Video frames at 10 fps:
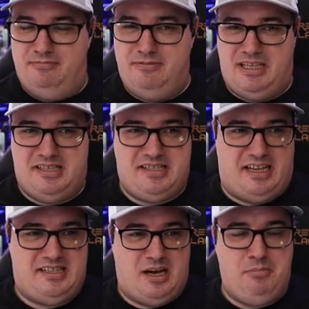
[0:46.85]
this
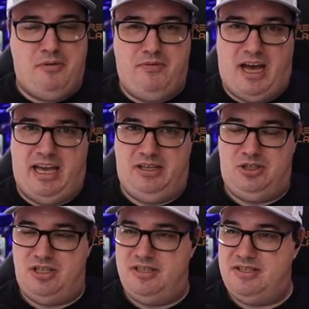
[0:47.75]
setup for
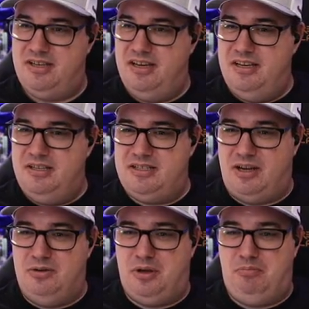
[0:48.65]
ages
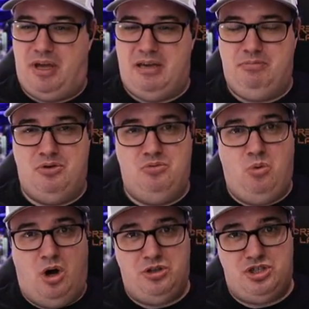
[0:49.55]
so that people
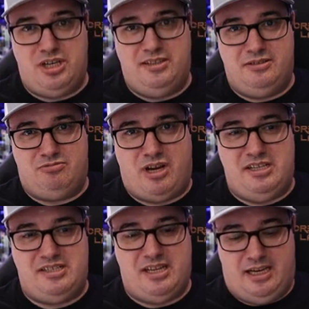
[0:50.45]
watching the
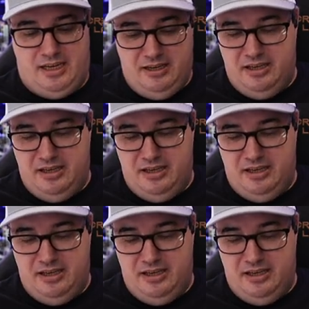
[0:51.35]
racing